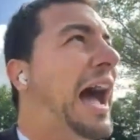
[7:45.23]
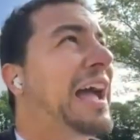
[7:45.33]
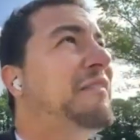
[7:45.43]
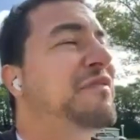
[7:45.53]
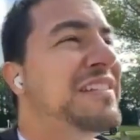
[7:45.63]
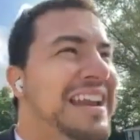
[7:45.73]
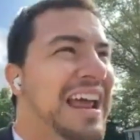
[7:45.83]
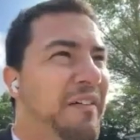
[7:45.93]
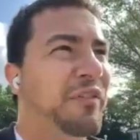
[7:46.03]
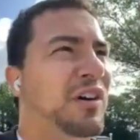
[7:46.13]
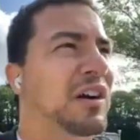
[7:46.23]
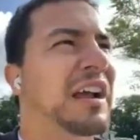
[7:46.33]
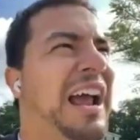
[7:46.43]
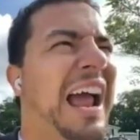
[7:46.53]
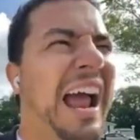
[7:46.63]
I've never,
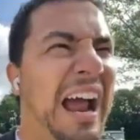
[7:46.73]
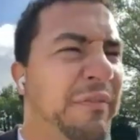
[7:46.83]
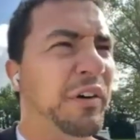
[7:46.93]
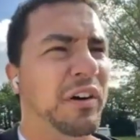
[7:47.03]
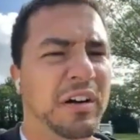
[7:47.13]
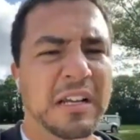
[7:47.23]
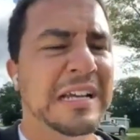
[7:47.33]
ever